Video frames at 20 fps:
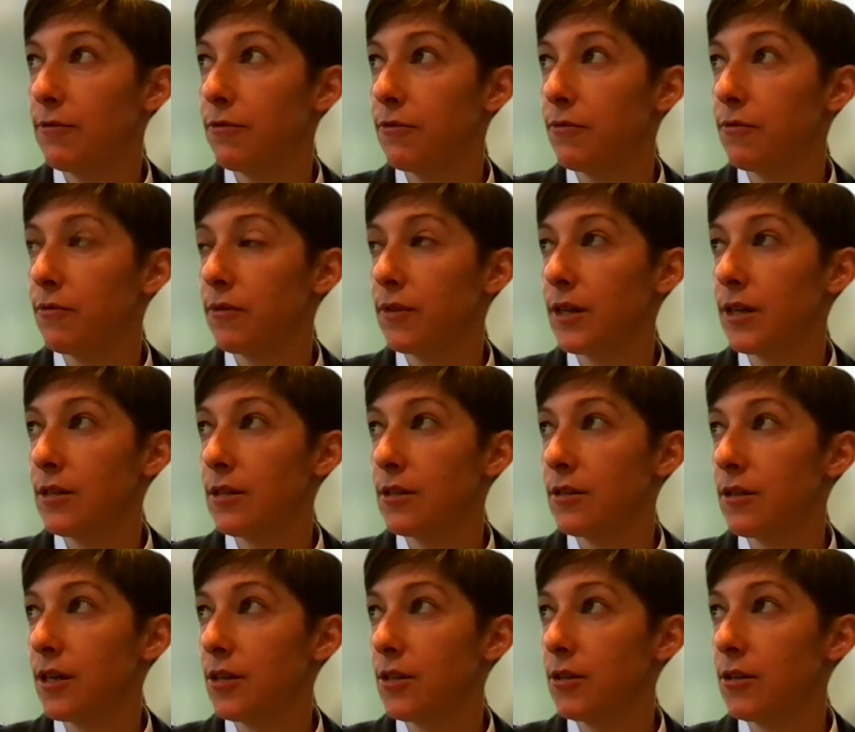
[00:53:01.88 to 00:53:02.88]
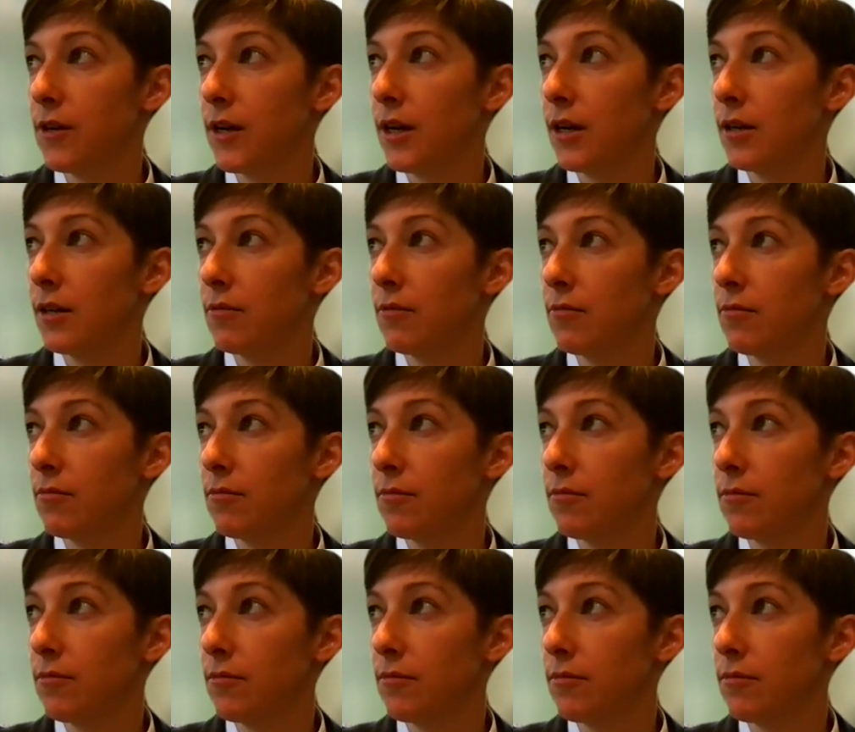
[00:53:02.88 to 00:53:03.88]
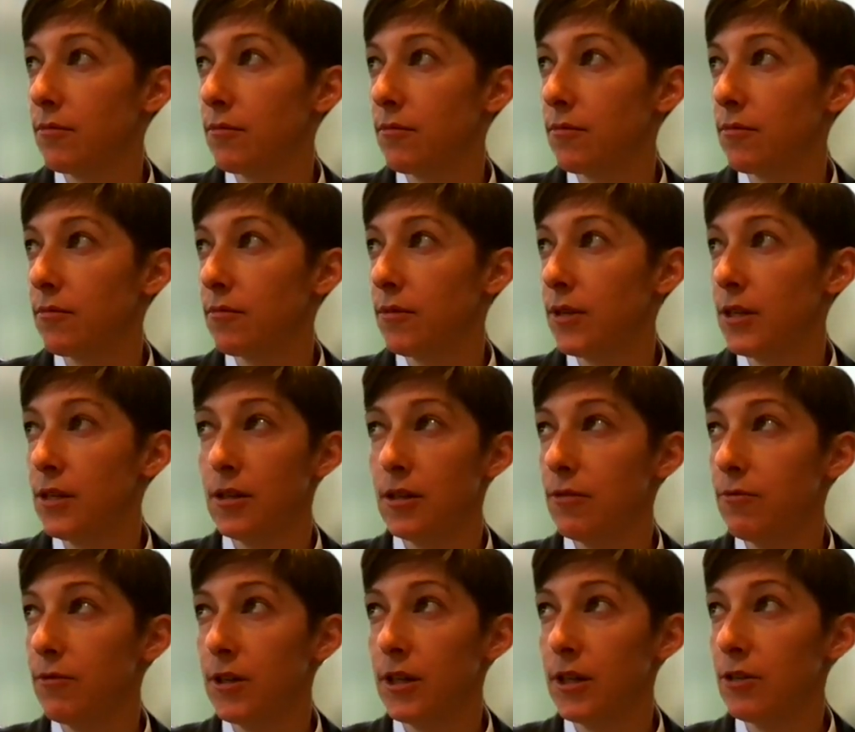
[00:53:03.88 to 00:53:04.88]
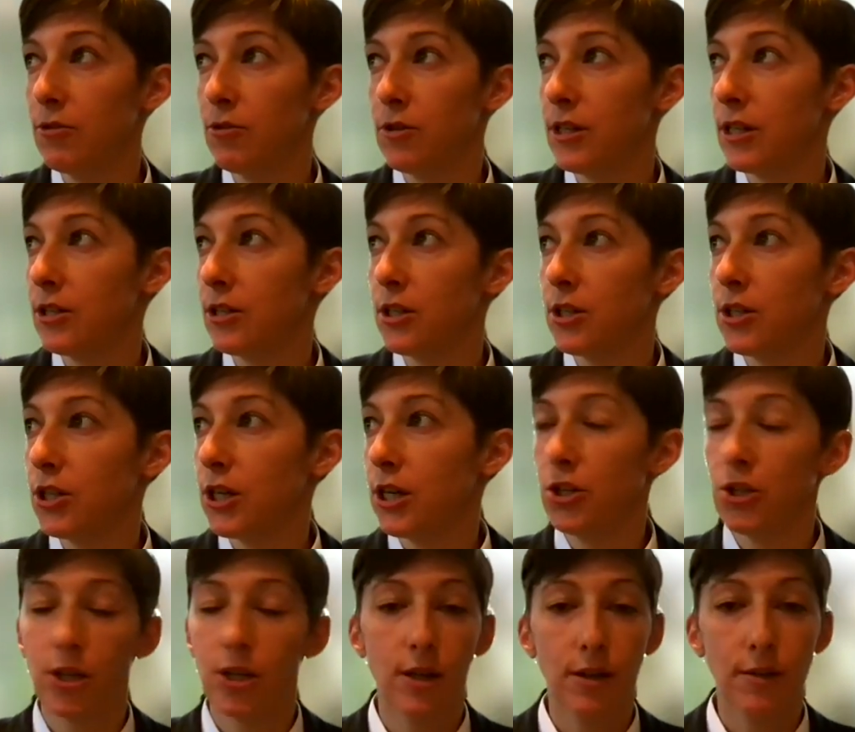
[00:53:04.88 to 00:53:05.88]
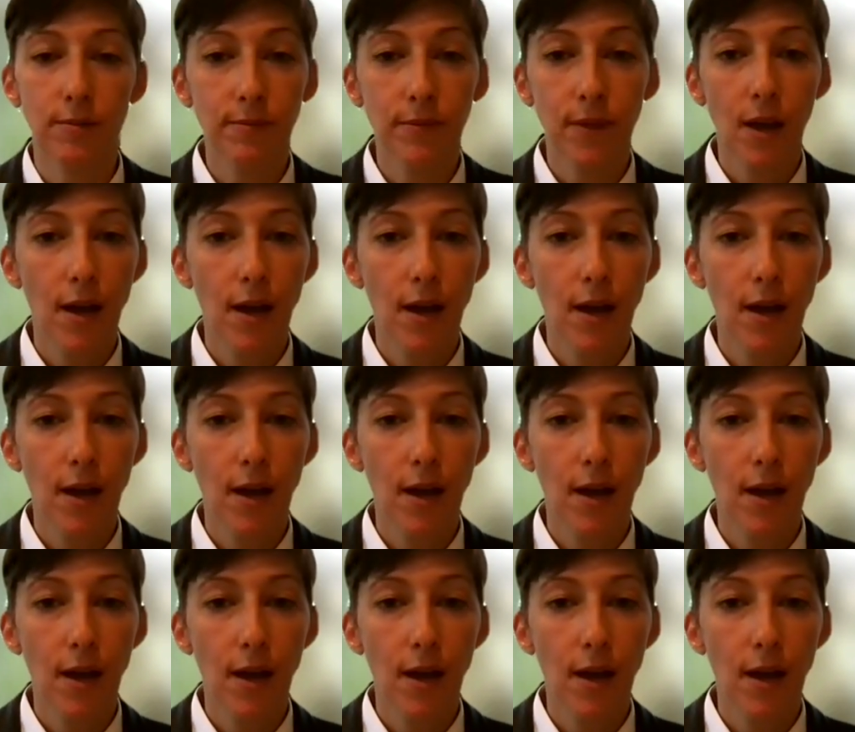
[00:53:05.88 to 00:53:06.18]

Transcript: I've, that's that's a great. This is a really interesting suggestion.